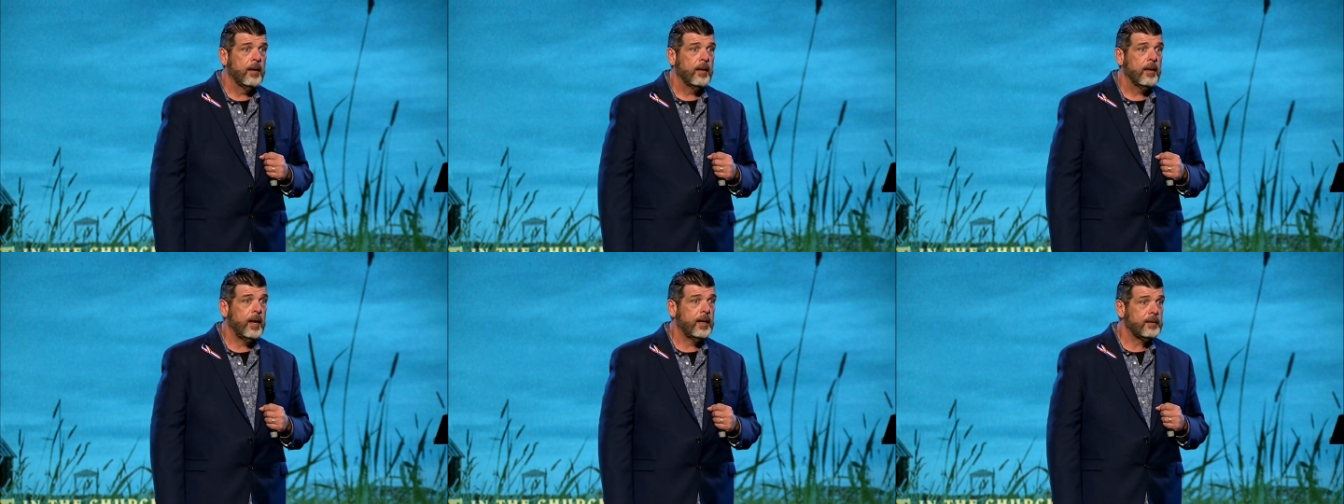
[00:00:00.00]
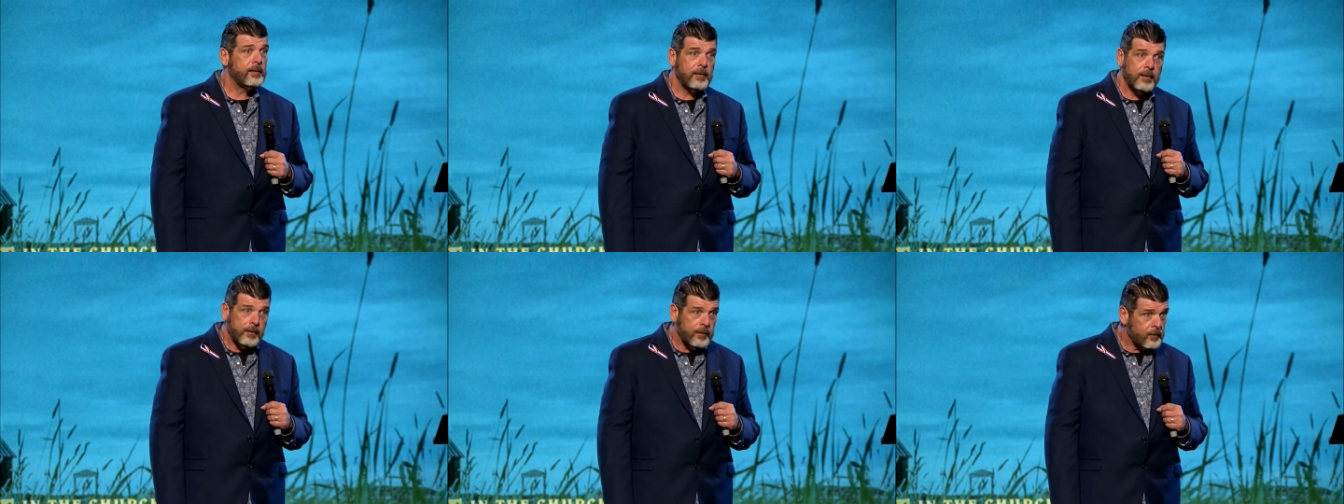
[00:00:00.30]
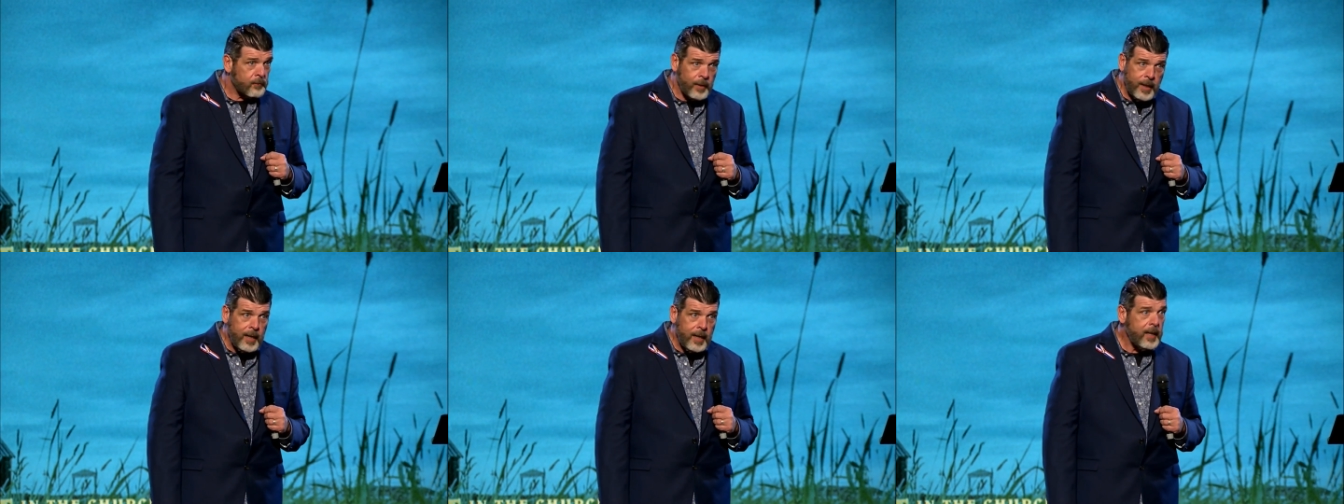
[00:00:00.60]
Like,
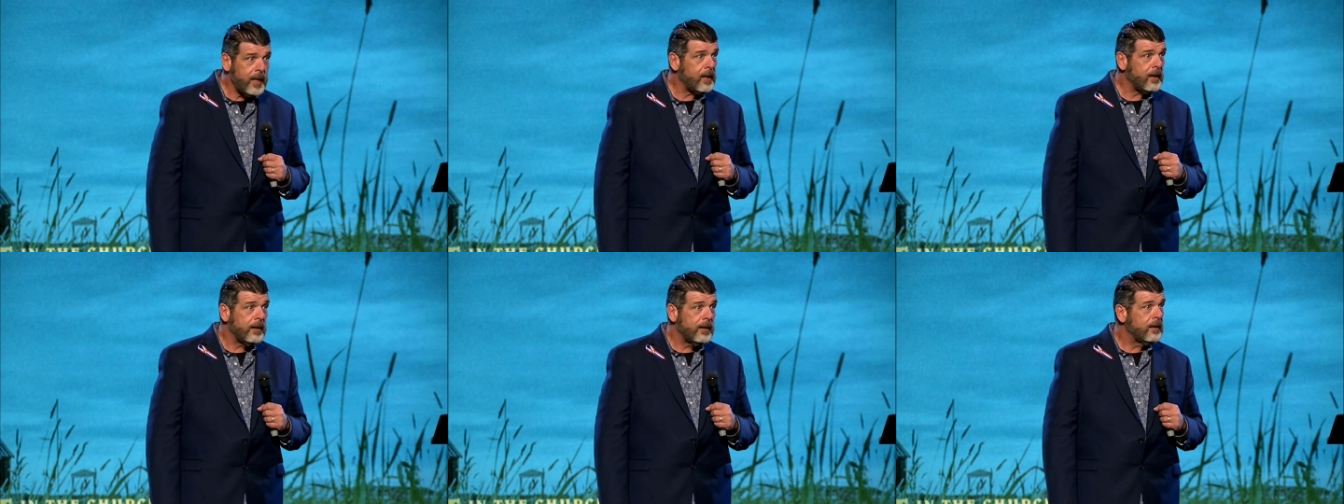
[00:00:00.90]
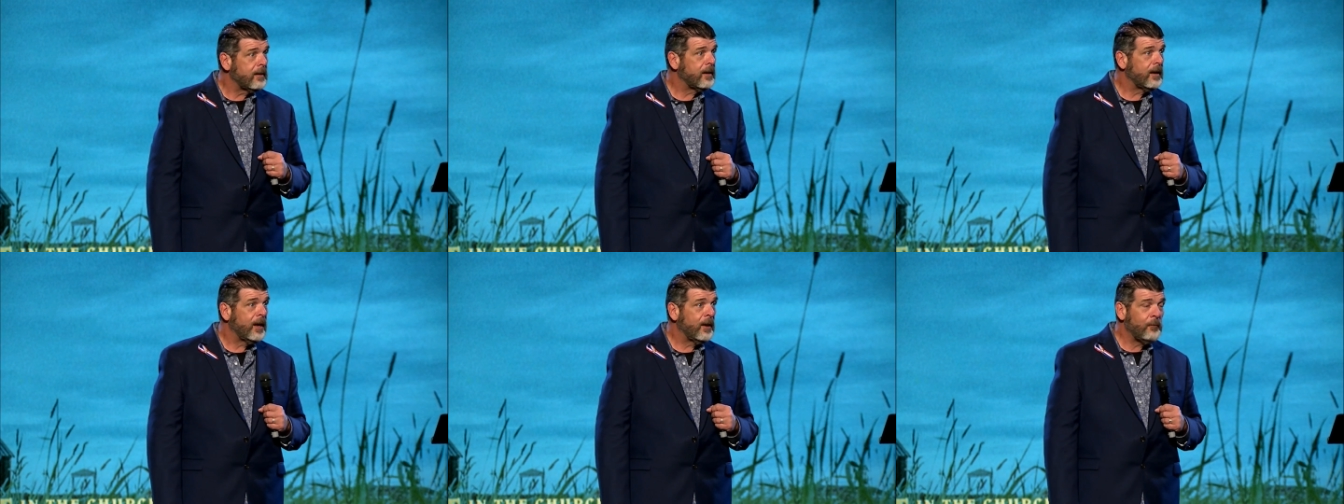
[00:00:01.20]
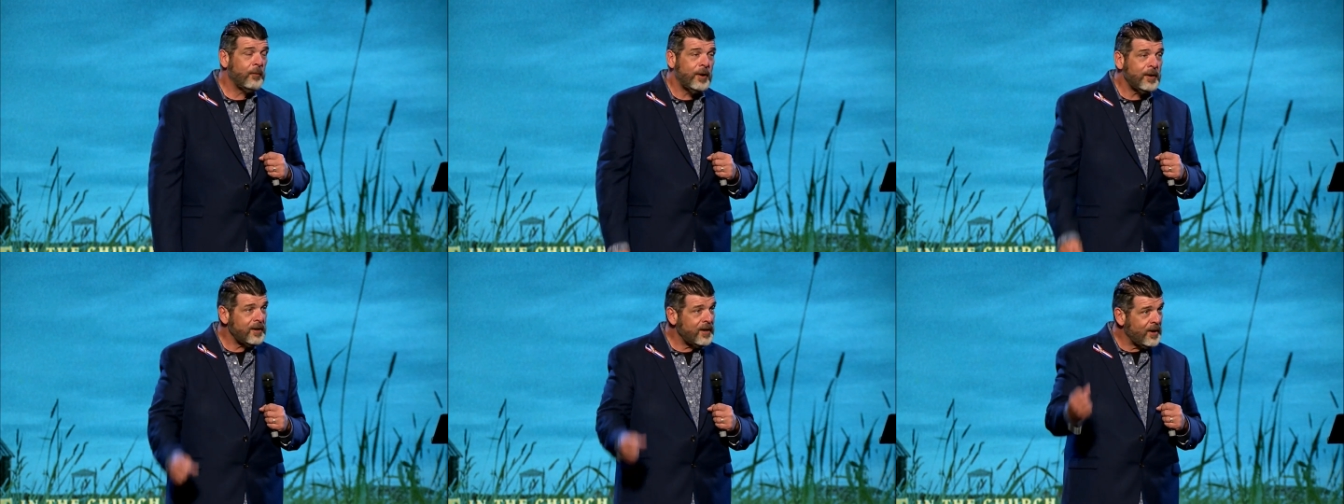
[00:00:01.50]
quit it. It
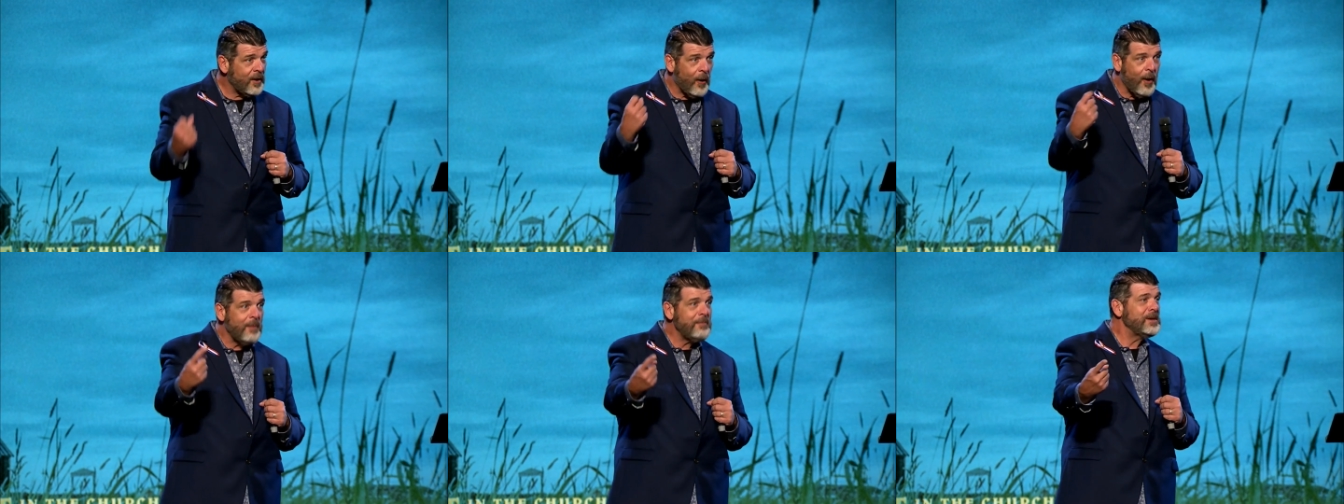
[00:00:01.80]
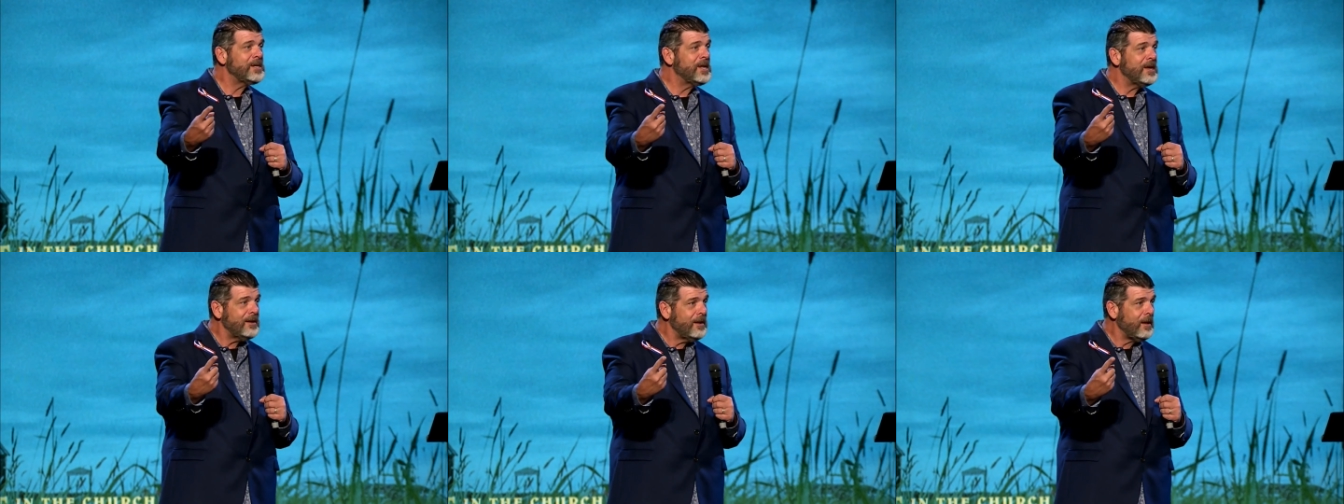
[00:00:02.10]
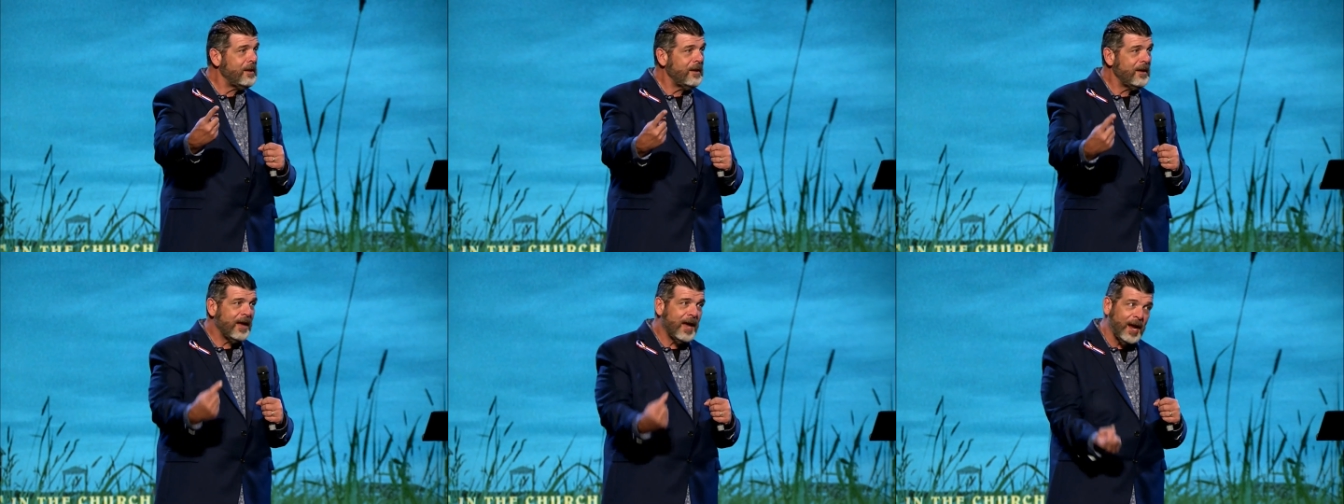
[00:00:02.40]
wasn't an
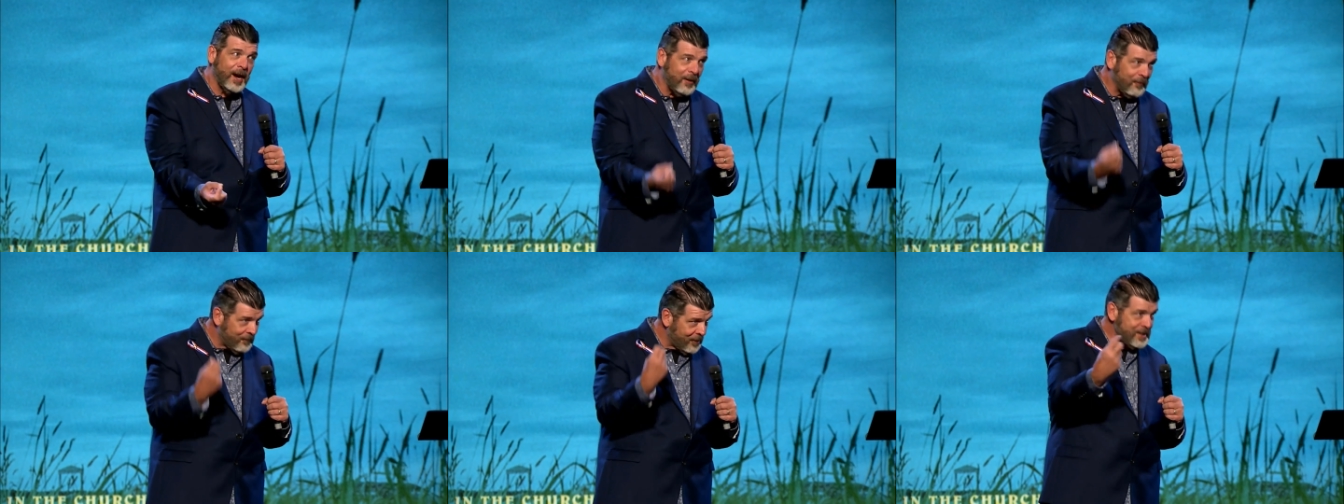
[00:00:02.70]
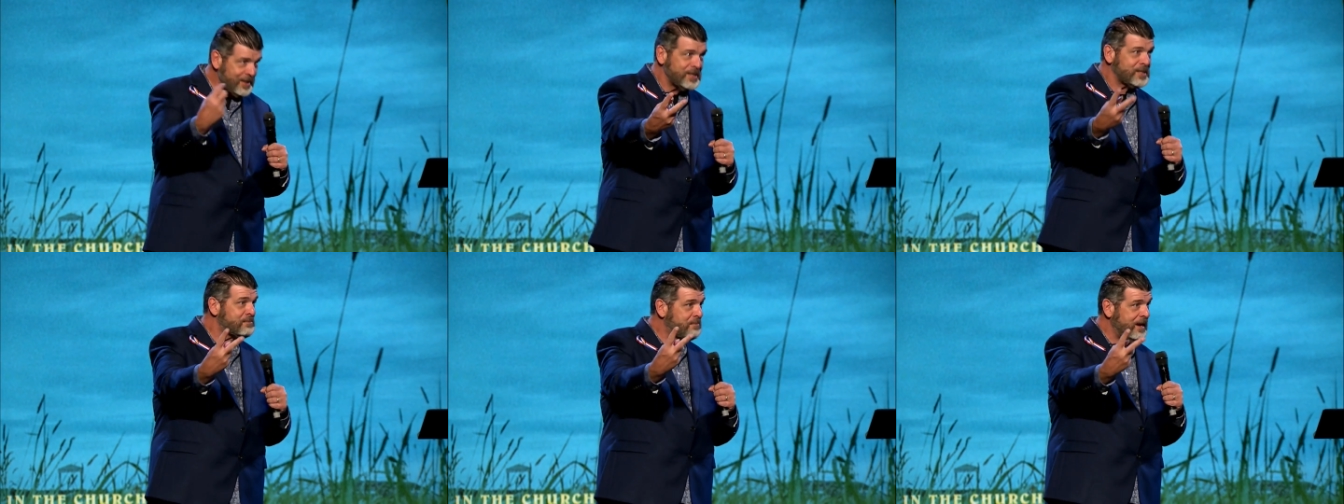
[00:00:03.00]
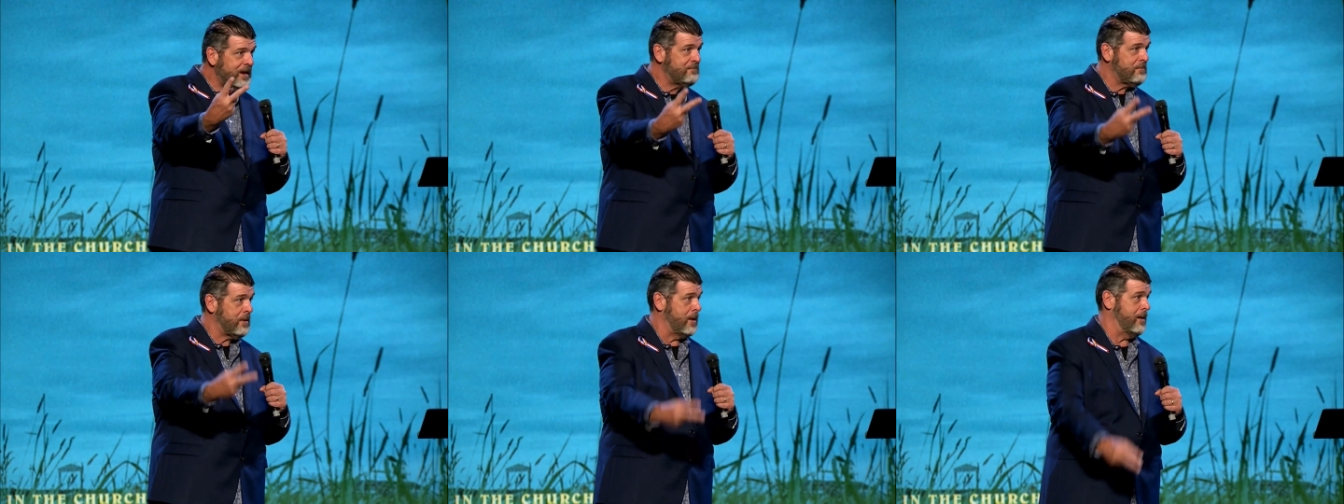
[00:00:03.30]
armadillo and it wasn't a
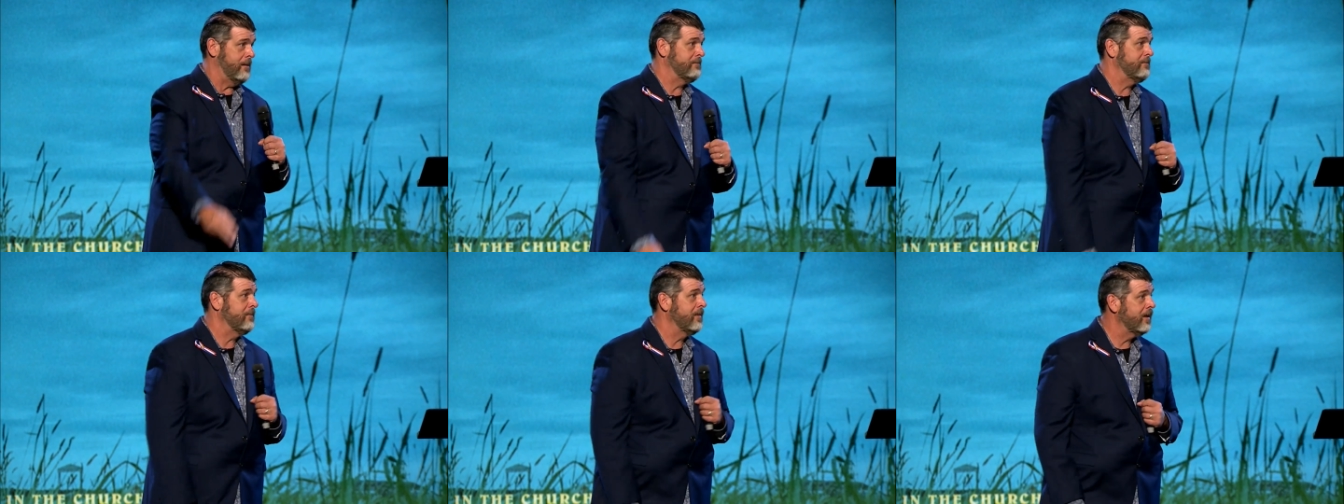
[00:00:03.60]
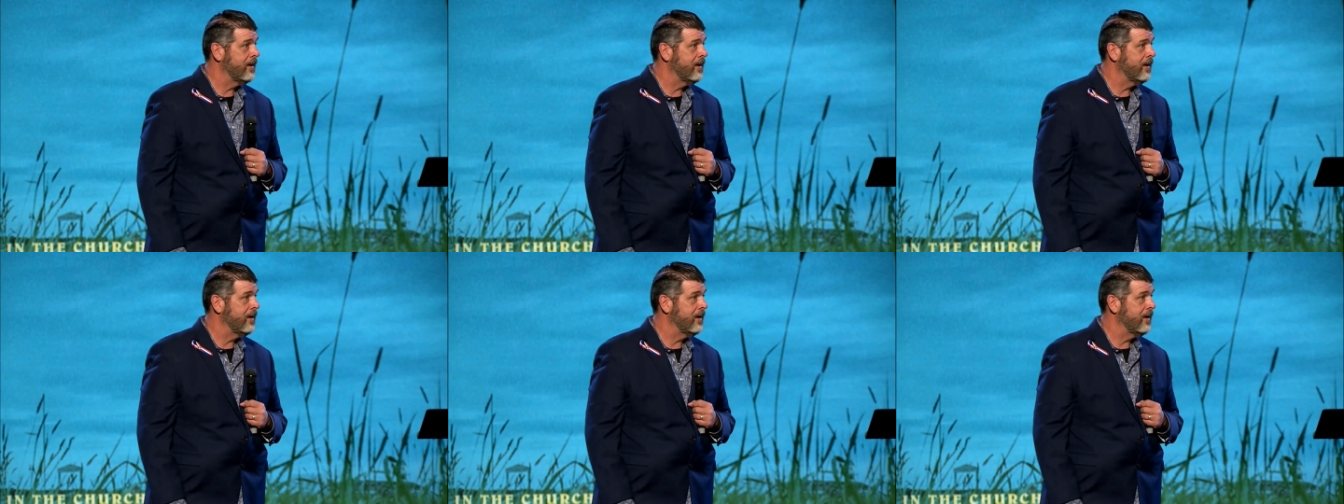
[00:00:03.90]
speed bump.